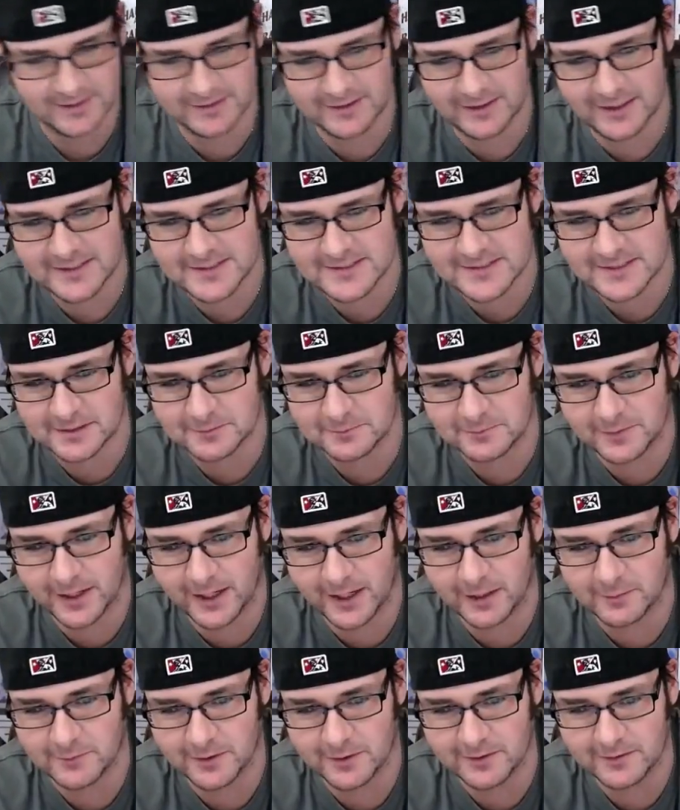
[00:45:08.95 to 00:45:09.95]
he's sitting by
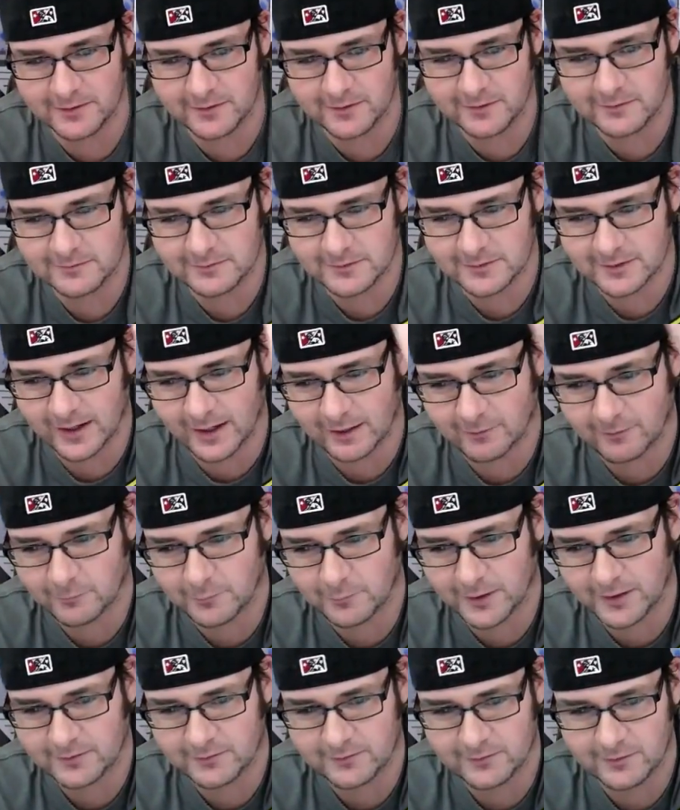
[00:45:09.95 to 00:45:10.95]
me though. He,
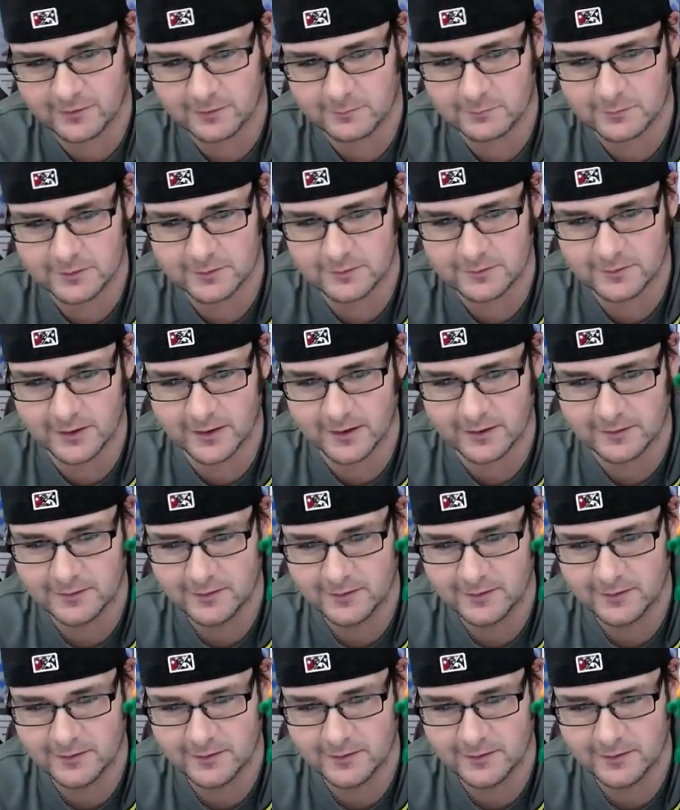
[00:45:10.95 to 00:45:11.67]
Aquaman's here, but he's not.